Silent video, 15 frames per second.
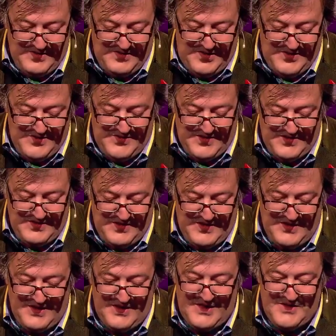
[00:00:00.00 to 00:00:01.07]
use
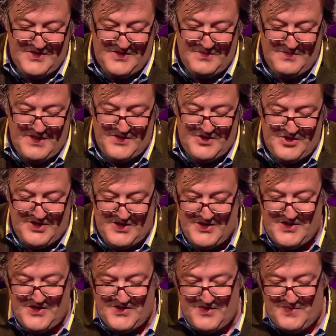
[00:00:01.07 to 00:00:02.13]
an instant messaging
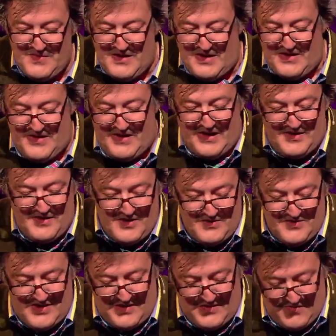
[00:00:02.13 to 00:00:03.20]
system. They
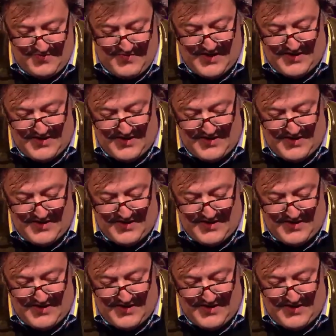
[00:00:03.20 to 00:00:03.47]
don't seem to have